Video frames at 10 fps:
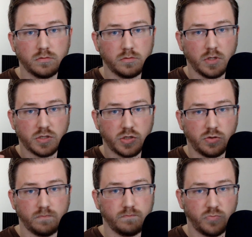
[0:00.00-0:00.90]
There's
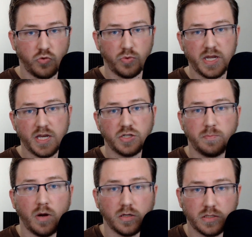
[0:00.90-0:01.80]
three-ish
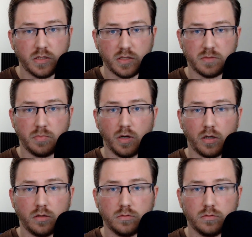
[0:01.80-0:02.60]
parts to this book.